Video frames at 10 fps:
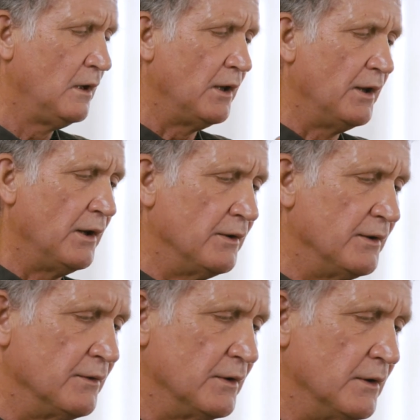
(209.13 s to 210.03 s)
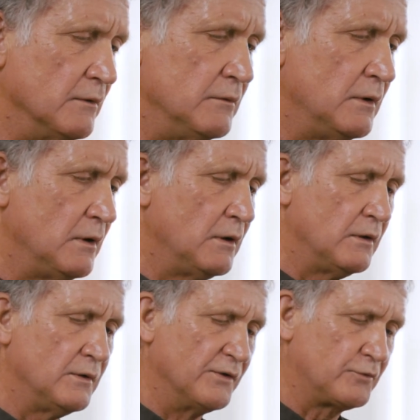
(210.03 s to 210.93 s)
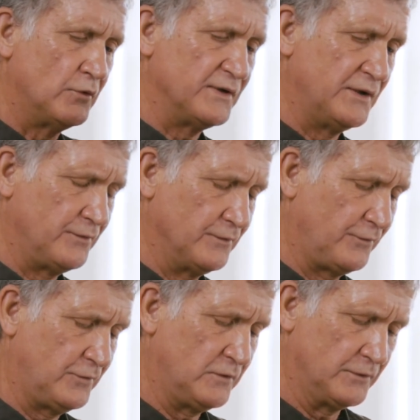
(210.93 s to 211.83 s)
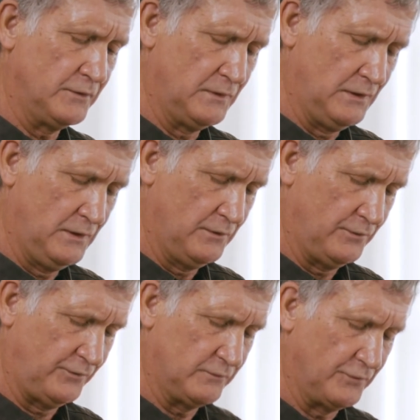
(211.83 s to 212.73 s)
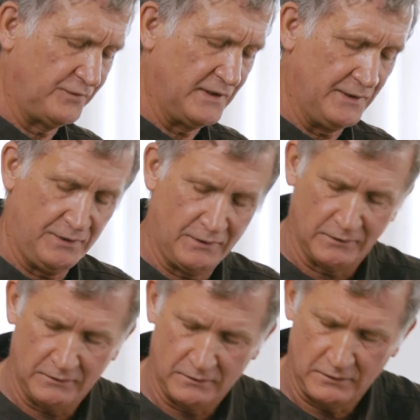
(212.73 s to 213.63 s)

and then this goes on to the silver side here,